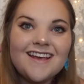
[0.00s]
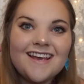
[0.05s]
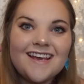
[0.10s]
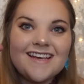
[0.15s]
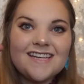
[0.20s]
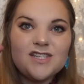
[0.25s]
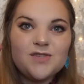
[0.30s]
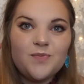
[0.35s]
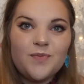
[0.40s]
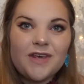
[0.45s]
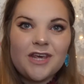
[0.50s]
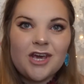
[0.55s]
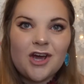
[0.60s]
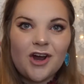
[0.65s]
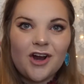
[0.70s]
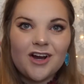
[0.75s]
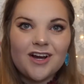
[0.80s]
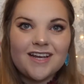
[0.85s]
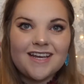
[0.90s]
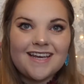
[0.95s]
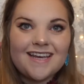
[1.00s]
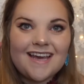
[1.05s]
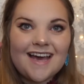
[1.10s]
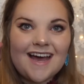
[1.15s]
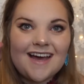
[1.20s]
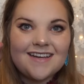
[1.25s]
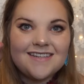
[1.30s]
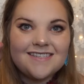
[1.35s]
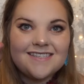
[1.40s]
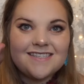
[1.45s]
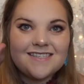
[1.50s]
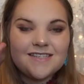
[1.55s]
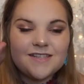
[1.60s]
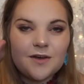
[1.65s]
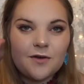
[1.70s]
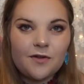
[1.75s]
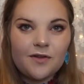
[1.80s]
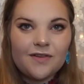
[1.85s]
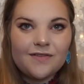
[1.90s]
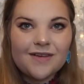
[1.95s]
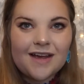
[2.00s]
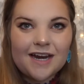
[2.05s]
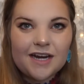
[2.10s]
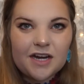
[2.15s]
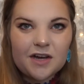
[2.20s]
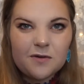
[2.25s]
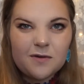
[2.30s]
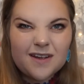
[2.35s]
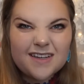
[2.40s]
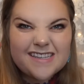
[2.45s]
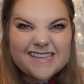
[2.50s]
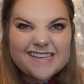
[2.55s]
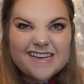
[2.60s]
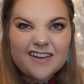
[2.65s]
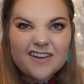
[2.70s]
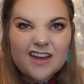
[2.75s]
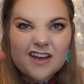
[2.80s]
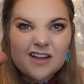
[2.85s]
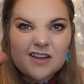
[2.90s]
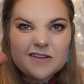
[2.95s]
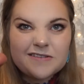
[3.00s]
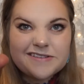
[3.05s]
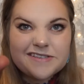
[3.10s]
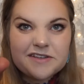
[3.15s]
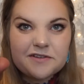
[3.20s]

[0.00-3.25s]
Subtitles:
is Be Our Guest. So I know it's not that close.